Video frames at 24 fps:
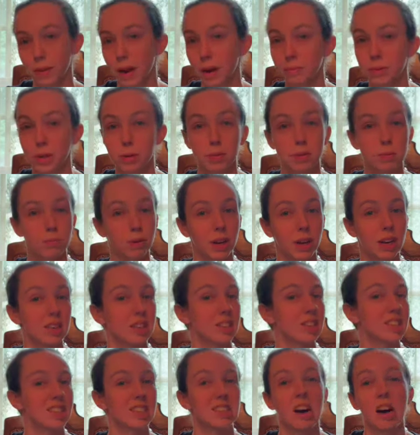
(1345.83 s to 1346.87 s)
I'm gonna be blunt,
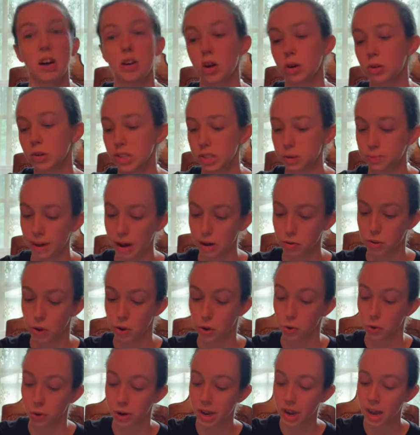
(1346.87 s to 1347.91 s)
it's not always about you.